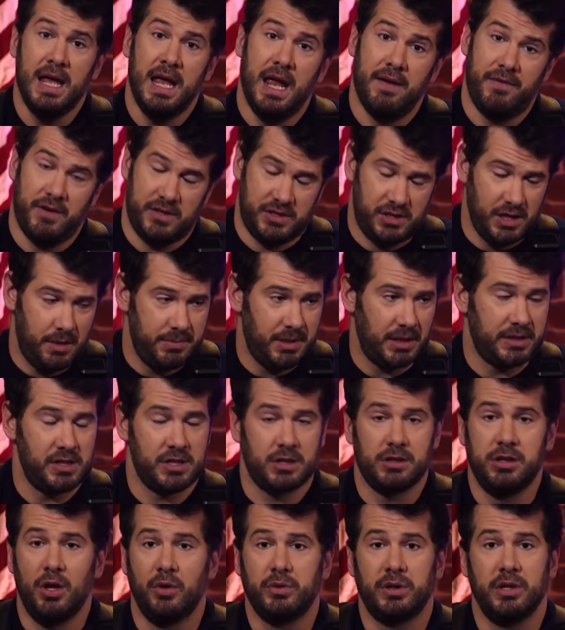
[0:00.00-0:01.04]
If a subject is
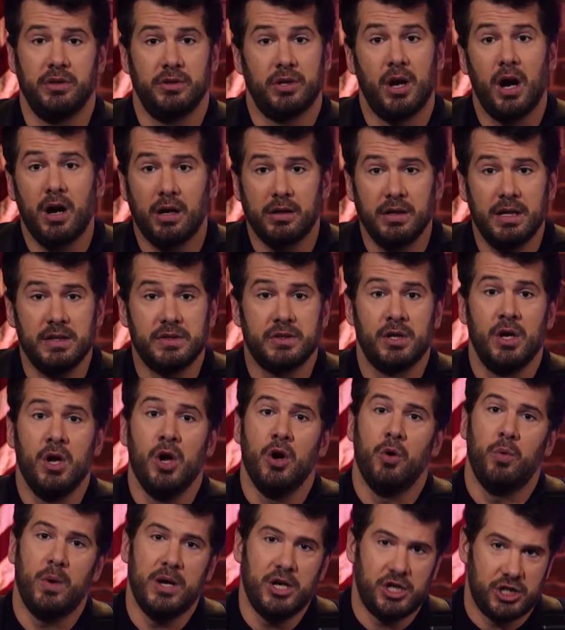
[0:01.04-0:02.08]
cloaked in darkness,
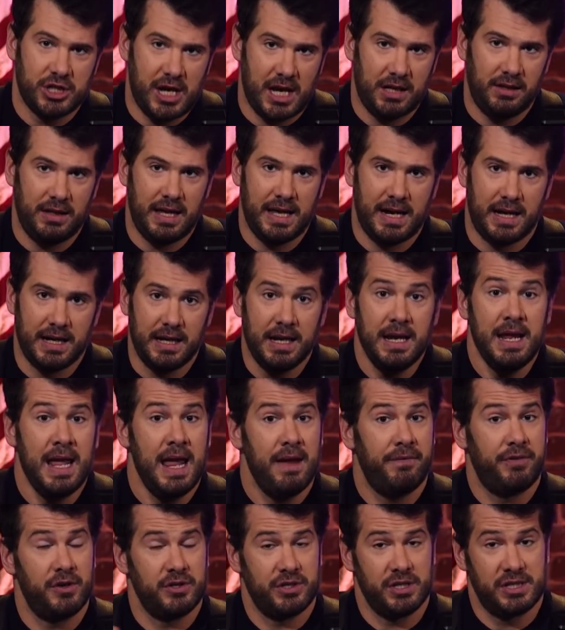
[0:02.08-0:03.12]
we shine a light on it.
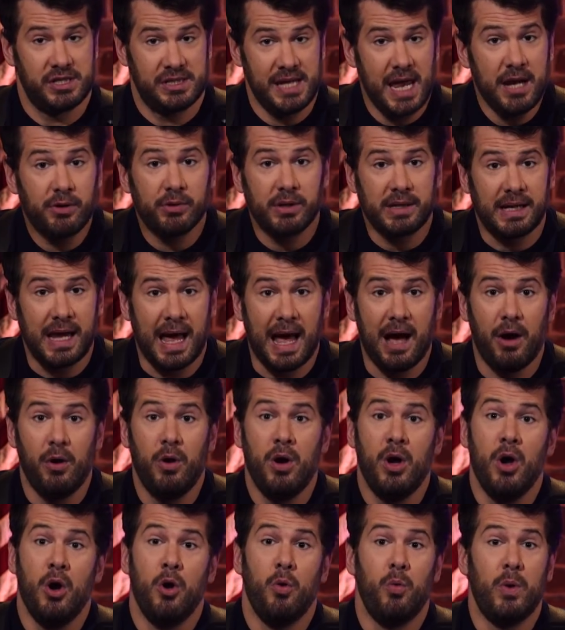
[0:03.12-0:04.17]
If there's a sacred cow,
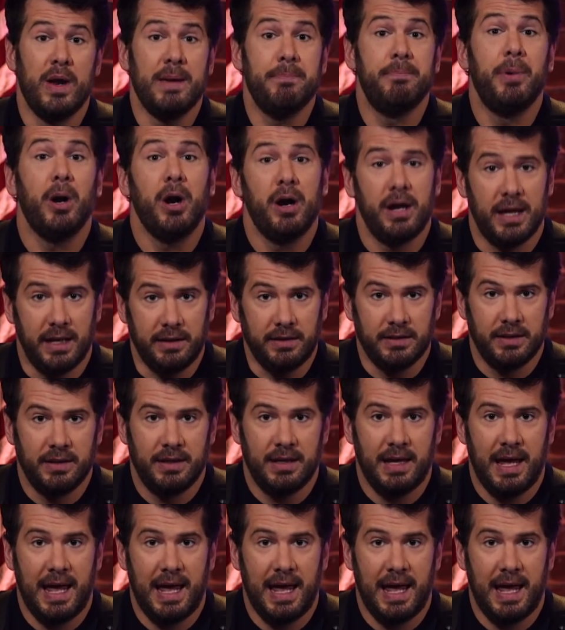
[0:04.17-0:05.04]
we burn it.